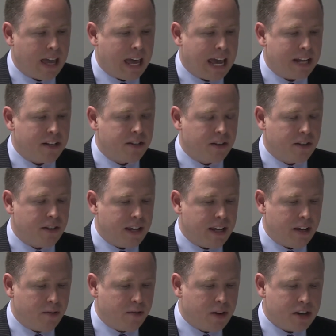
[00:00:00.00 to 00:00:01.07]
And
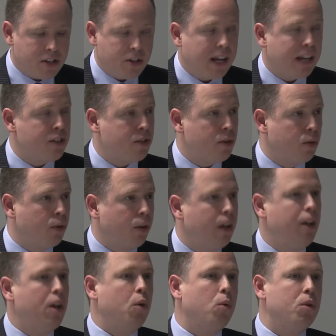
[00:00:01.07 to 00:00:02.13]
the French national
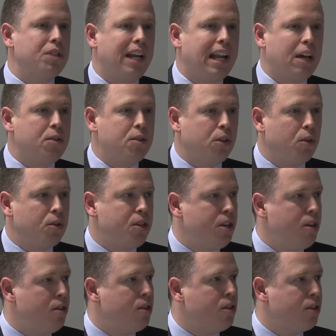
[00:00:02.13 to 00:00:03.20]
was allowed to
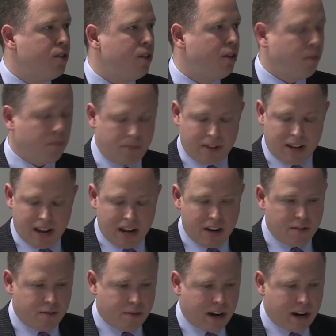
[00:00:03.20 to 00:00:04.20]
continue to sue in